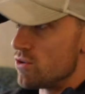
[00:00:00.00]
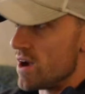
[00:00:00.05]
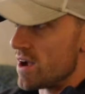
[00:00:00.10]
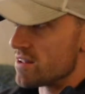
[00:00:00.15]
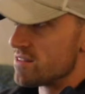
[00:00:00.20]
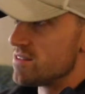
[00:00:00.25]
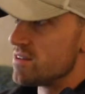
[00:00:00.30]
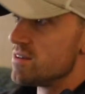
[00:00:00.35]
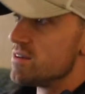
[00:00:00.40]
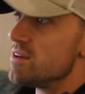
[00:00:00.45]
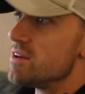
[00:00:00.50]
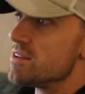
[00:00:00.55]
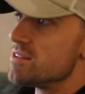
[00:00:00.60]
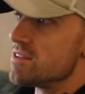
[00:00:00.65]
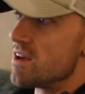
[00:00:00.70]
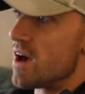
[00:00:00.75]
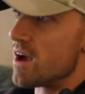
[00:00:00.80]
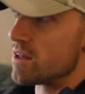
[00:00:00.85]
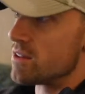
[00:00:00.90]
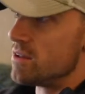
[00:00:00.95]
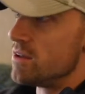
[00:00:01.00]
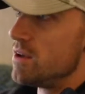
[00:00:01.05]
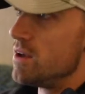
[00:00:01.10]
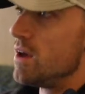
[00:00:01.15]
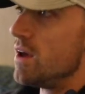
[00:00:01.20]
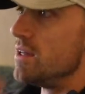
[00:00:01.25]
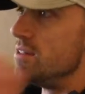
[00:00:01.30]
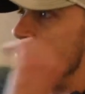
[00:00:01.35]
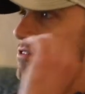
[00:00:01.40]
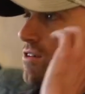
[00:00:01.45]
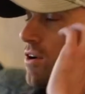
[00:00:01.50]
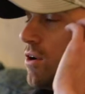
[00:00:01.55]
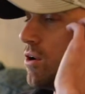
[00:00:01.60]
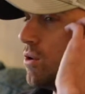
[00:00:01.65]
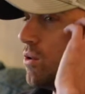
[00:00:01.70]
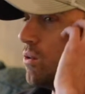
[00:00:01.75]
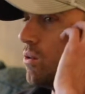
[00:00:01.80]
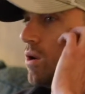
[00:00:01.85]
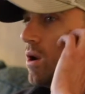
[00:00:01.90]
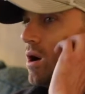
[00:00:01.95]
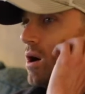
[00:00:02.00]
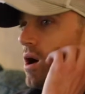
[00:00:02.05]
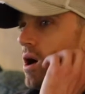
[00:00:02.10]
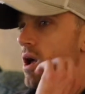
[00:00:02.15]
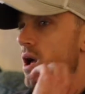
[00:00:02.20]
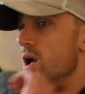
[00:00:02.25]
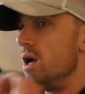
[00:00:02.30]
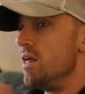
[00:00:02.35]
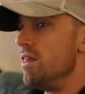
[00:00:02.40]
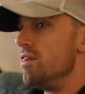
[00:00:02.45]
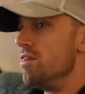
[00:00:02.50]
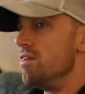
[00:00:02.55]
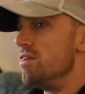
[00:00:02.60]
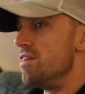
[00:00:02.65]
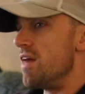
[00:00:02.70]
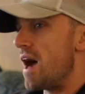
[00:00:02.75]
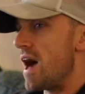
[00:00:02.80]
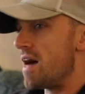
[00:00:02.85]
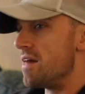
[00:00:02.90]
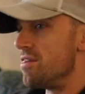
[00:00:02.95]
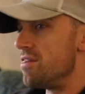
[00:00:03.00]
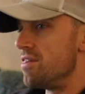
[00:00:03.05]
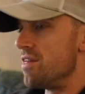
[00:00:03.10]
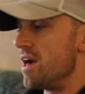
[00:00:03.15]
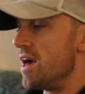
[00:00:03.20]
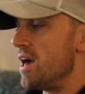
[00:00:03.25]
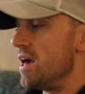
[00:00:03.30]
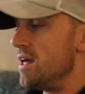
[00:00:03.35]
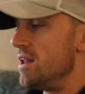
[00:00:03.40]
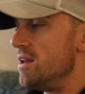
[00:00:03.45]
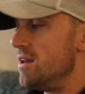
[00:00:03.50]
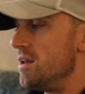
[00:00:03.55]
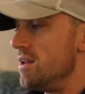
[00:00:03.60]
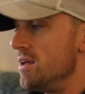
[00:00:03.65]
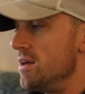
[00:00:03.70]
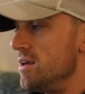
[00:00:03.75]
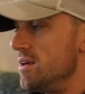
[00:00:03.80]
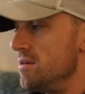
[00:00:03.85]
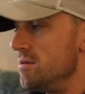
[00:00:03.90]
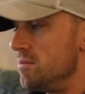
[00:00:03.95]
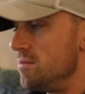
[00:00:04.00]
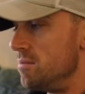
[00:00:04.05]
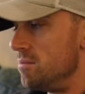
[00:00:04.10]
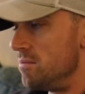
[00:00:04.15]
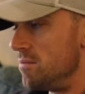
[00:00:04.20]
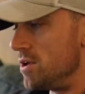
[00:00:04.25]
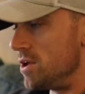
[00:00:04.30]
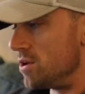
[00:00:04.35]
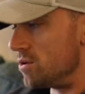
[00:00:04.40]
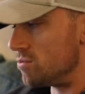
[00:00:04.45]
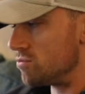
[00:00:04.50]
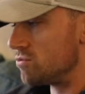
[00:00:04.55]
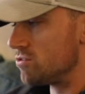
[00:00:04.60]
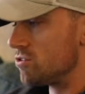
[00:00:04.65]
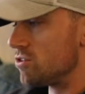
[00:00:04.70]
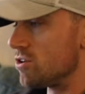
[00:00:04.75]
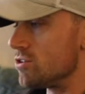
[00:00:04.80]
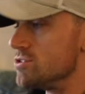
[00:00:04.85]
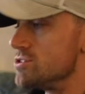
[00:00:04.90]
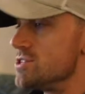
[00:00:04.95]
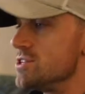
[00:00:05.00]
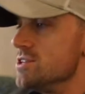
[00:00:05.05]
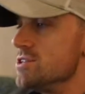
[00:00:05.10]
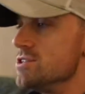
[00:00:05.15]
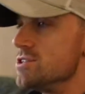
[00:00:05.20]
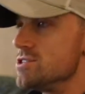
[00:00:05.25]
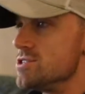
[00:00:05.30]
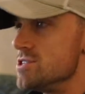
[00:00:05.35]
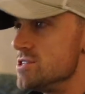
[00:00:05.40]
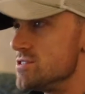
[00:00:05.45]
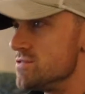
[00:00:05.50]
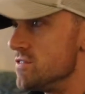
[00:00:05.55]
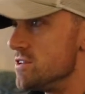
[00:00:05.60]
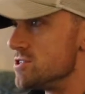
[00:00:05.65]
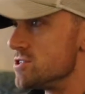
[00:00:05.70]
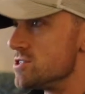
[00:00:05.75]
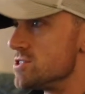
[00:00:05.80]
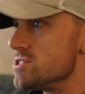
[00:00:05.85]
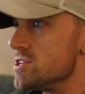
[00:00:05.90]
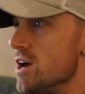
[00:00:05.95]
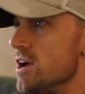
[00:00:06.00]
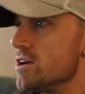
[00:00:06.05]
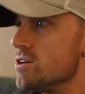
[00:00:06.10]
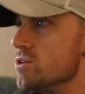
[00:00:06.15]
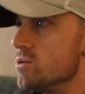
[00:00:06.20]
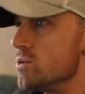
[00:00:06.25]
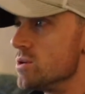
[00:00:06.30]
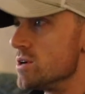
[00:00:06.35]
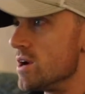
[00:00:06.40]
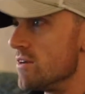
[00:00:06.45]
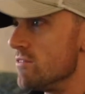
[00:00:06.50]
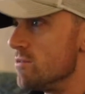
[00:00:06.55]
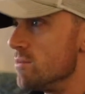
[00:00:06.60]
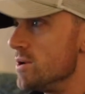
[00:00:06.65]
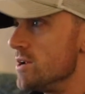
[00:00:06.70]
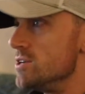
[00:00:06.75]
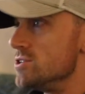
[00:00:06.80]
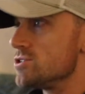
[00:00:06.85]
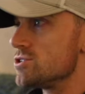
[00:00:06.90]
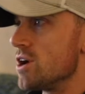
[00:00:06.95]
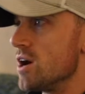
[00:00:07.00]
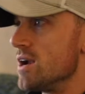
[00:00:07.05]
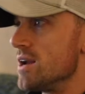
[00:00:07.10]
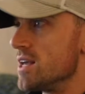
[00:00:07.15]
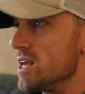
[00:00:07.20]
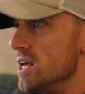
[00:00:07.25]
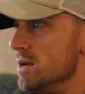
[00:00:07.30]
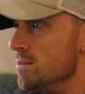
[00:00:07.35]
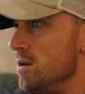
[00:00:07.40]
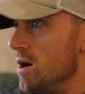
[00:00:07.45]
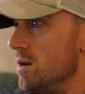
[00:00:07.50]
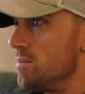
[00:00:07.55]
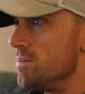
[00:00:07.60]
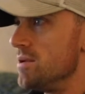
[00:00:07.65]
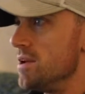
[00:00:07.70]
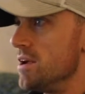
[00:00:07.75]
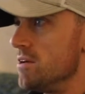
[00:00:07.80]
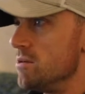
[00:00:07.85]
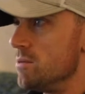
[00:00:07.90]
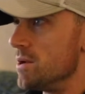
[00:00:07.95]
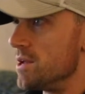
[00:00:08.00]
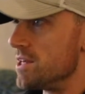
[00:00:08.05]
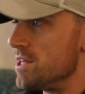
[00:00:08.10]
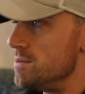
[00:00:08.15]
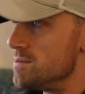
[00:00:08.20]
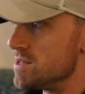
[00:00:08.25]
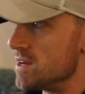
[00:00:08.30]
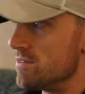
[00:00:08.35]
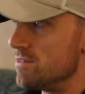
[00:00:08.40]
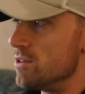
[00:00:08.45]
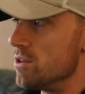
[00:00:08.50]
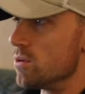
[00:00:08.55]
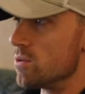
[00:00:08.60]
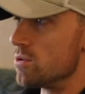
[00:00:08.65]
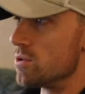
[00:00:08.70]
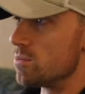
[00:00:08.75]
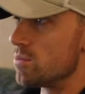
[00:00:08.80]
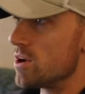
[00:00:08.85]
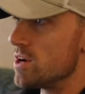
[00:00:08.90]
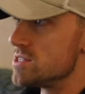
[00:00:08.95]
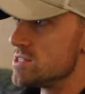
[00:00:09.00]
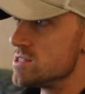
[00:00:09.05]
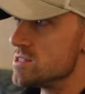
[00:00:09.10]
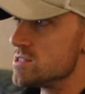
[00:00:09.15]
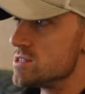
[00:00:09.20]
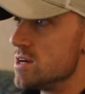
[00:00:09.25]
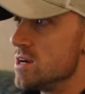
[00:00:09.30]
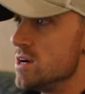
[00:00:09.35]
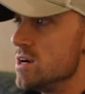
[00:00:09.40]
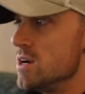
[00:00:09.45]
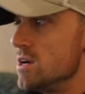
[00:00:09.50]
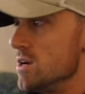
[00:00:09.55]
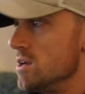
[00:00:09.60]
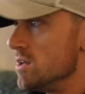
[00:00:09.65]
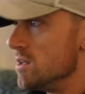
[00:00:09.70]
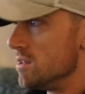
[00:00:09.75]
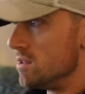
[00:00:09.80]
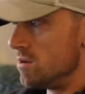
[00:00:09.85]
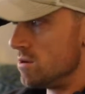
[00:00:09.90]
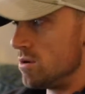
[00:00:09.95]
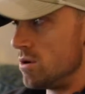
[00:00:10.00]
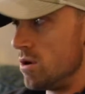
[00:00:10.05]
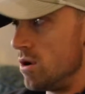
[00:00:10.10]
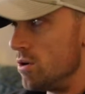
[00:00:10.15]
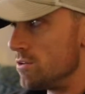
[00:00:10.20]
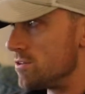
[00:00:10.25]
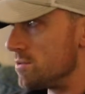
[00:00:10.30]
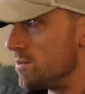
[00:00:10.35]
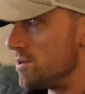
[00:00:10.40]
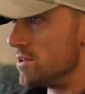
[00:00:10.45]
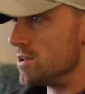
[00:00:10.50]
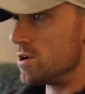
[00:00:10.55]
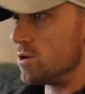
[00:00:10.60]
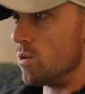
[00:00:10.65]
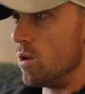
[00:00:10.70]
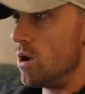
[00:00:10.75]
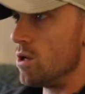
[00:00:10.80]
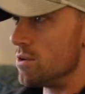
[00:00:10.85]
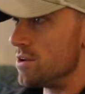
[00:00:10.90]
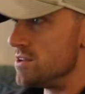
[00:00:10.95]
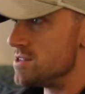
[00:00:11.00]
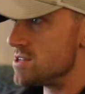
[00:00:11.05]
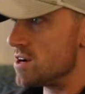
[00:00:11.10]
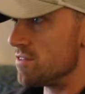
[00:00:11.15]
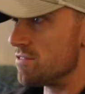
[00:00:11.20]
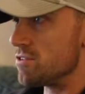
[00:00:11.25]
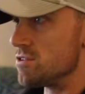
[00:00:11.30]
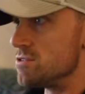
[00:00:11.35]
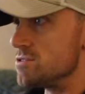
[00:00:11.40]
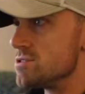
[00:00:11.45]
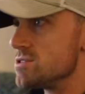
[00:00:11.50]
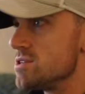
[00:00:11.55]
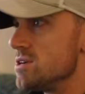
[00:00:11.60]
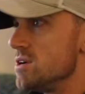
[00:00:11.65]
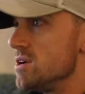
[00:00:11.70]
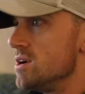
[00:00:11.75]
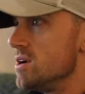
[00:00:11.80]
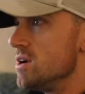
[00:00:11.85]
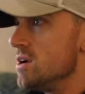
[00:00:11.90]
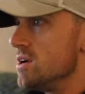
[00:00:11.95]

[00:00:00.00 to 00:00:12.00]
Correct. Exactly. And so that then, turns into just this vicious cycle where everybody's trying to keep up and everybody keeps having to lower their prices. Ultimately, quality suffers.